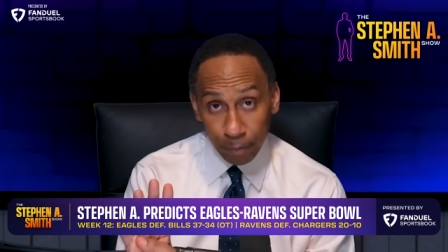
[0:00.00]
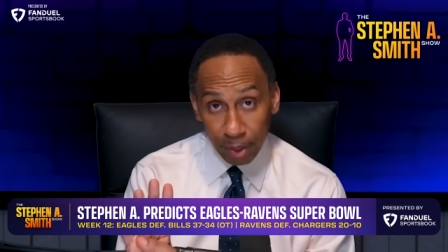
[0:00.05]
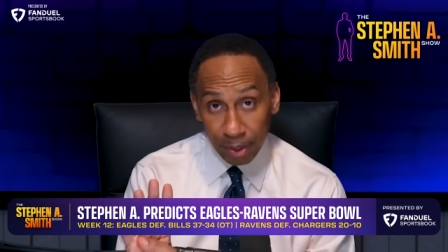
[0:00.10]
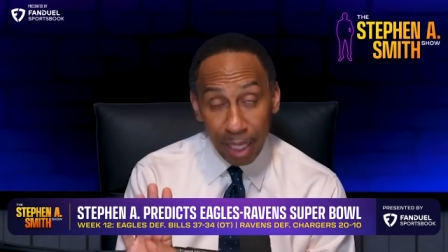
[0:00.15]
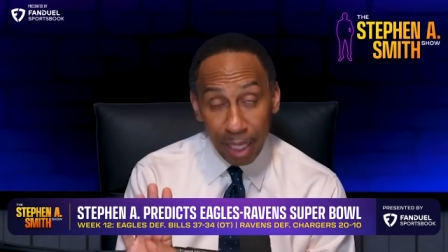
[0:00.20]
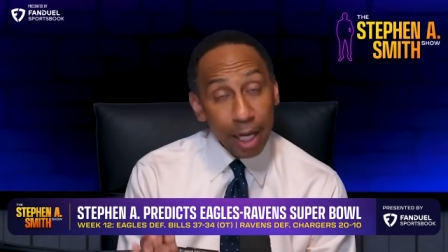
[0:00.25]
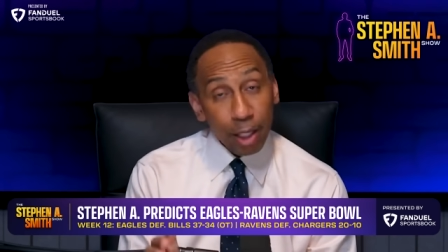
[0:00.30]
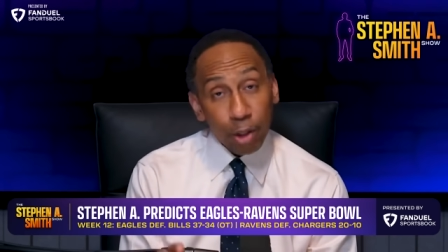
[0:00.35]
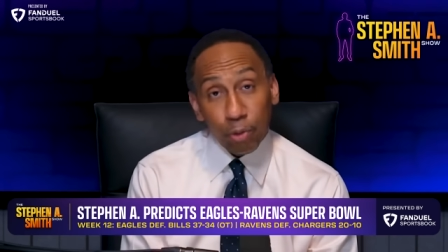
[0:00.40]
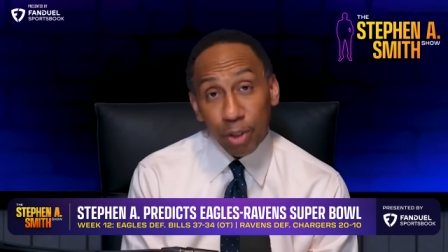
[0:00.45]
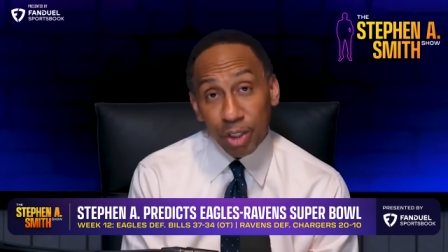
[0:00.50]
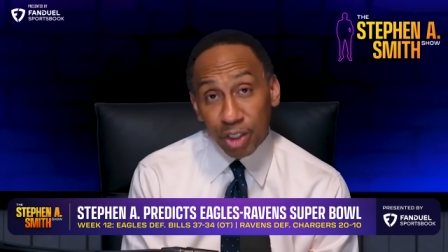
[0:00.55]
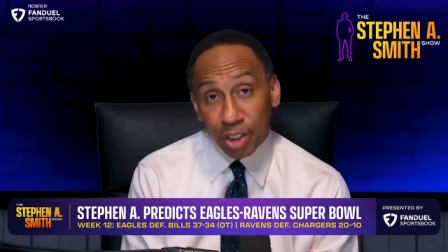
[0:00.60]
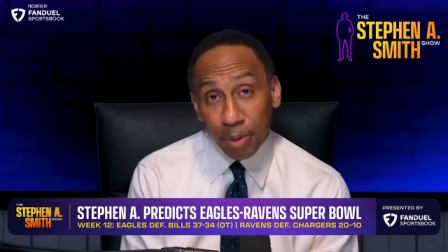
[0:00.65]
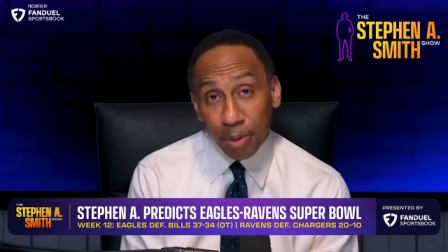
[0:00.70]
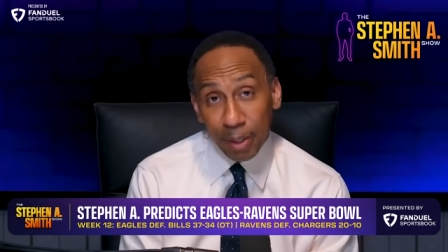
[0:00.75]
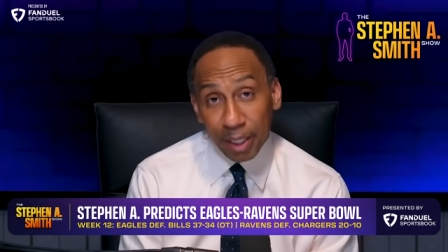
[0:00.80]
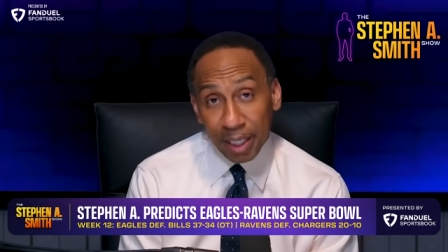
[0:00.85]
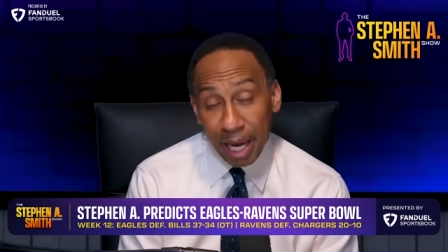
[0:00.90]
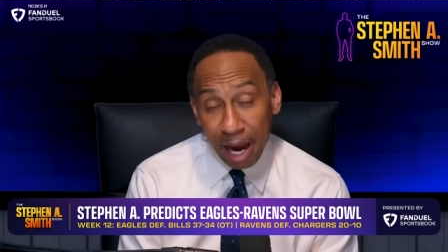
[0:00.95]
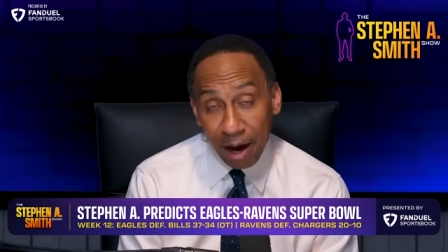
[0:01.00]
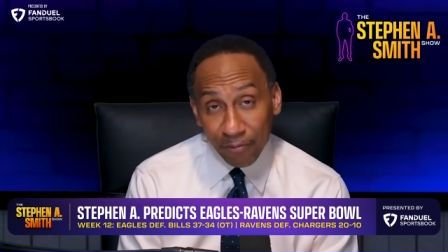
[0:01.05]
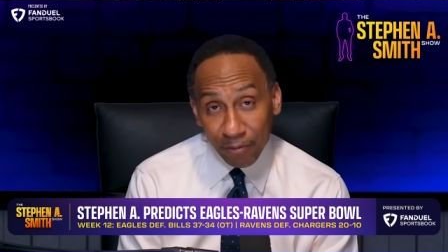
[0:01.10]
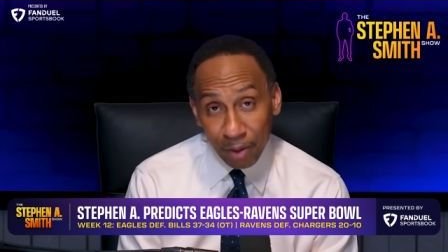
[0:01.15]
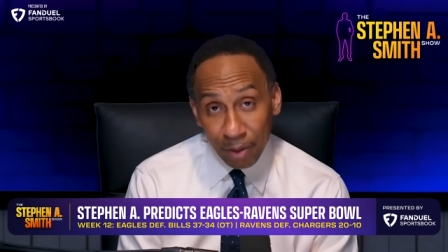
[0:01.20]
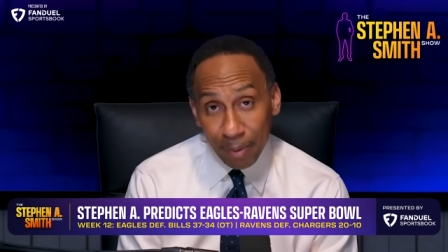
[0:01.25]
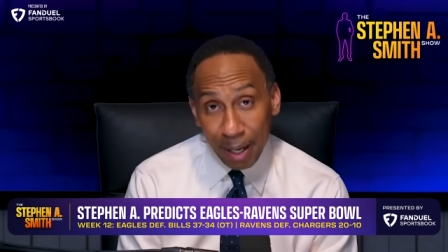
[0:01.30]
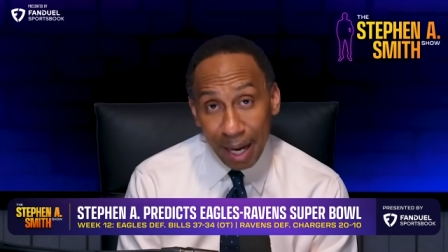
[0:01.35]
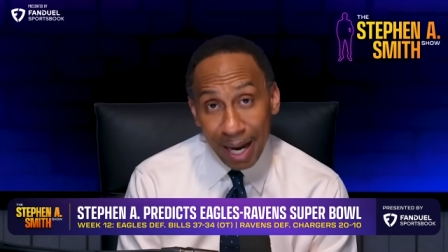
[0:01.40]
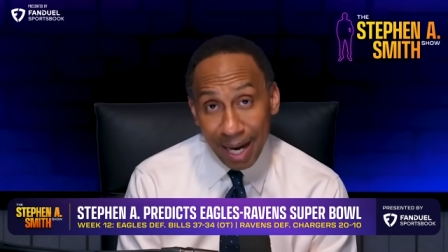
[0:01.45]
They had Christian
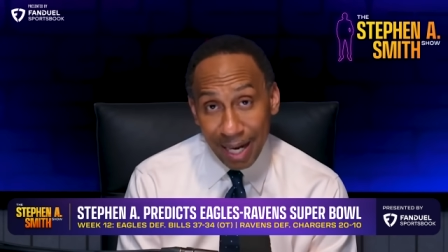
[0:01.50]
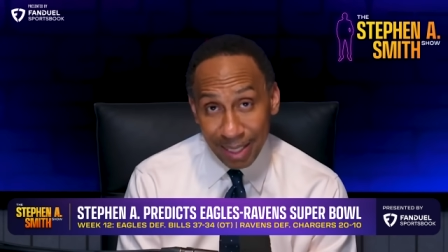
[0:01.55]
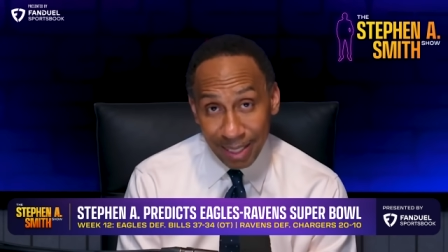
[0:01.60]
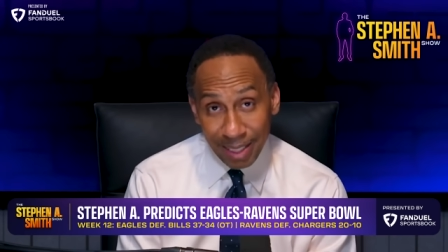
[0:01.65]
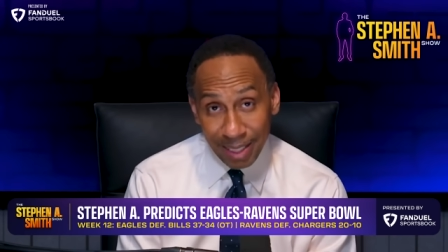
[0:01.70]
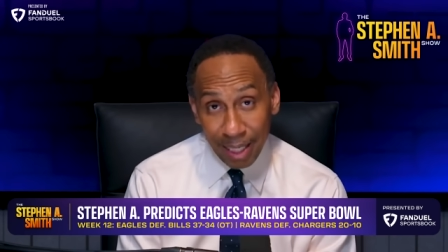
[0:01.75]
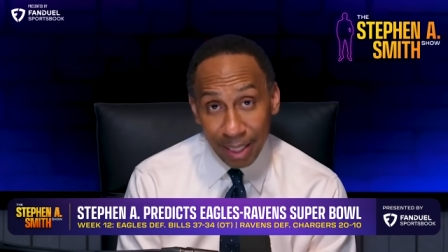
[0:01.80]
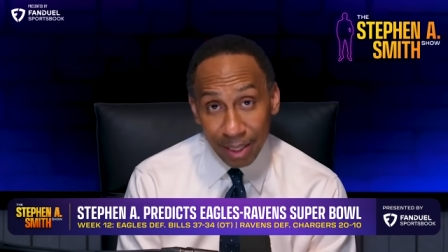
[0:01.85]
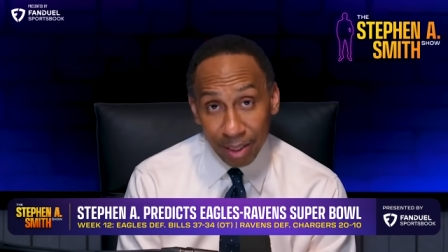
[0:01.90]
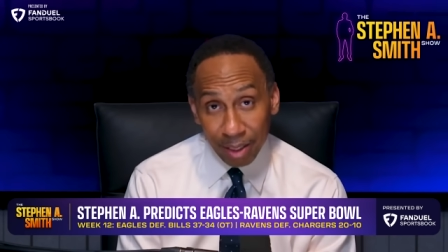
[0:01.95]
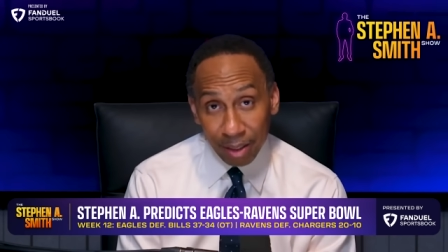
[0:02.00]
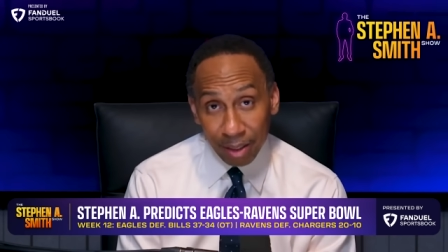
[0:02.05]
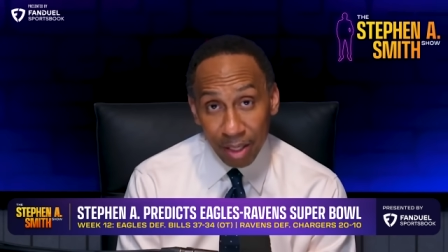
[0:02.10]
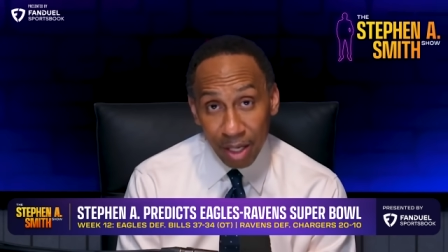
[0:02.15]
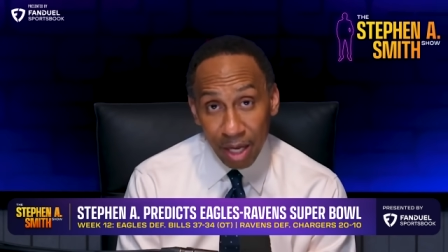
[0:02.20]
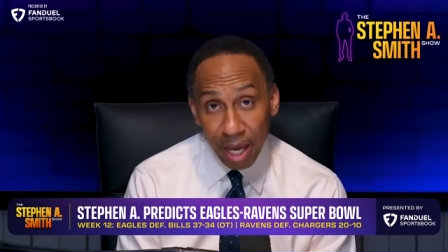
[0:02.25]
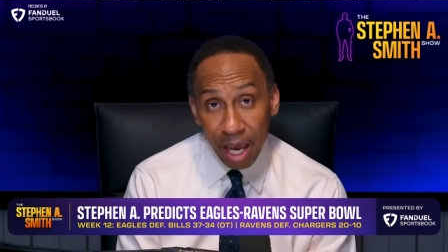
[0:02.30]
McCaffrey behind center.